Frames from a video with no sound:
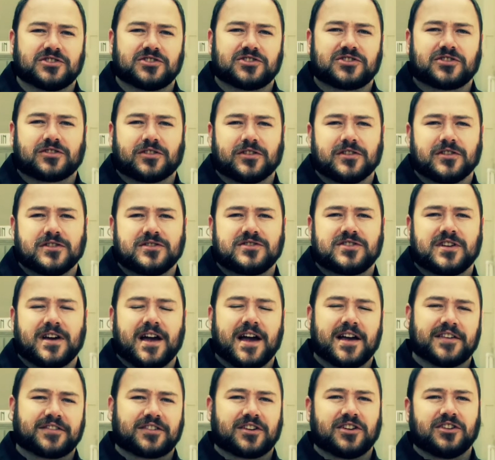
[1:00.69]
at church
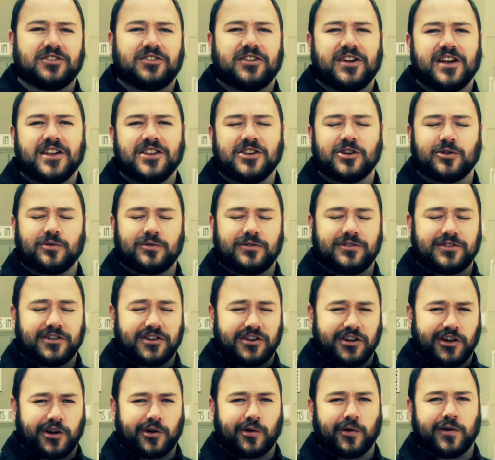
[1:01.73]
has continued to
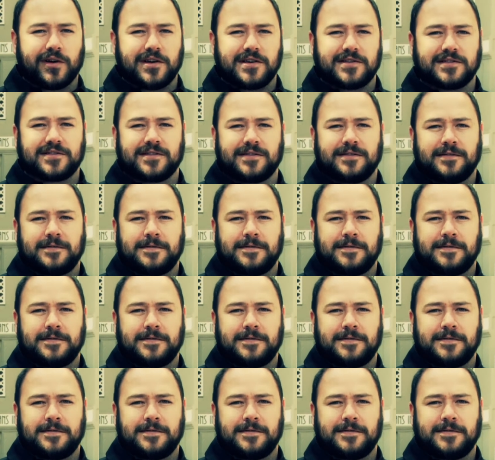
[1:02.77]
decrease.